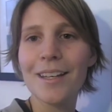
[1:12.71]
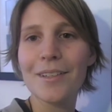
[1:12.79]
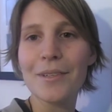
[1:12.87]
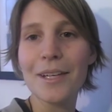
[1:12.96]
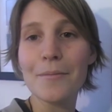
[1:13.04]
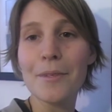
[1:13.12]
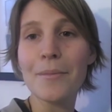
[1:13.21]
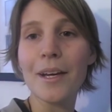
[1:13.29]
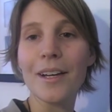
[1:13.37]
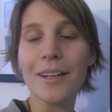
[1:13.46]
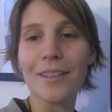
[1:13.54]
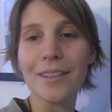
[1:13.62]
When I'm in my
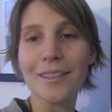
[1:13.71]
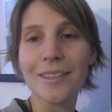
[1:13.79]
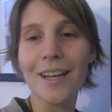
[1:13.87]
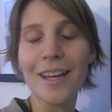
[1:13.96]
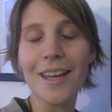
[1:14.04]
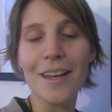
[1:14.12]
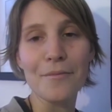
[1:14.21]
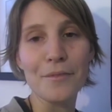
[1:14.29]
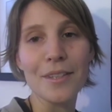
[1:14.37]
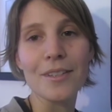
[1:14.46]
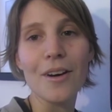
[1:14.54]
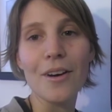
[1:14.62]
heart, I am
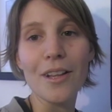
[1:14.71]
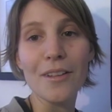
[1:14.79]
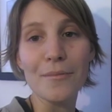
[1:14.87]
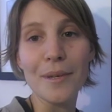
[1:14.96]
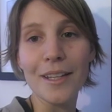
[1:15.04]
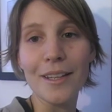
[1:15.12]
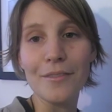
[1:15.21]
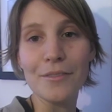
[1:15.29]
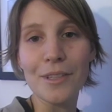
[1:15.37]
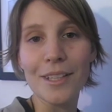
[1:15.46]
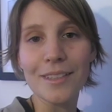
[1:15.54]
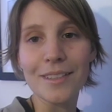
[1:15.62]
with all of my loved
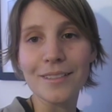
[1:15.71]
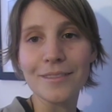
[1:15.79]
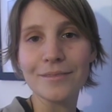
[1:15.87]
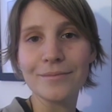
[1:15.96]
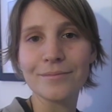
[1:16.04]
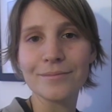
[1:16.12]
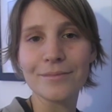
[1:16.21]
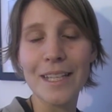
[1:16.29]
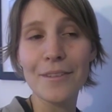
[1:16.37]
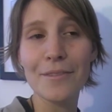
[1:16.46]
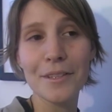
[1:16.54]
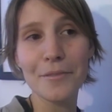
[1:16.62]
ones.
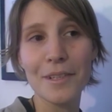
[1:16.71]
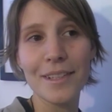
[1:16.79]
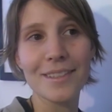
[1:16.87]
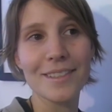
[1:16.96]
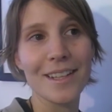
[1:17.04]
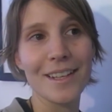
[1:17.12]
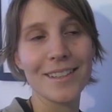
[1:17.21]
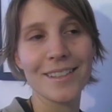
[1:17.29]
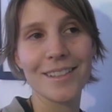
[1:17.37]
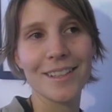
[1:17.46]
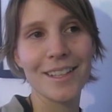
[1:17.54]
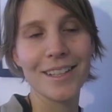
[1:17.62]
Even the ones
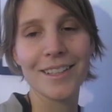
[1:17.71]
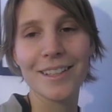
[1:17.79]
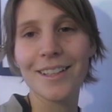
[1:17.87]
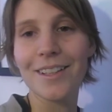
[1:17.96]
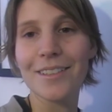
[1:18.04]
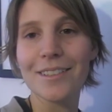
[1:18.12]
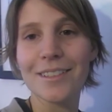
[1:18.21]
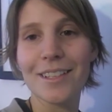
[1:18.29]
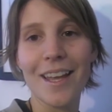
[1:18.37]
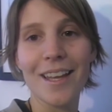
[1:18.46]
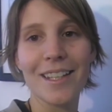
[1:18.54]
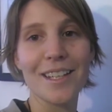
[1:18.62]
that aren't
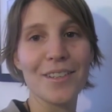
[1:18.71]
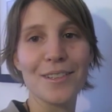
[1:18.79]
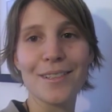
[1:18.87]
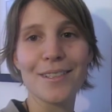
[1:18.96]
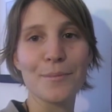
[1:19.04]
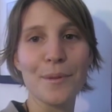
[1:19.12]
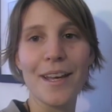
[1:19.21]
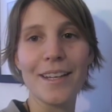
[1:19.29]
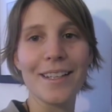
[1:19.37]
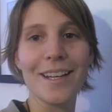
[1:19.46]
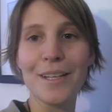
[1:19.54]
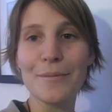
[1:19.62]
hanging out on this
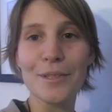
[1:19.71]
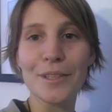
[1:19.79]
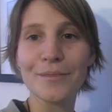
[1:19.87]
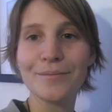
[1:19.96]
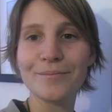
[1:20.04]
planet anymore.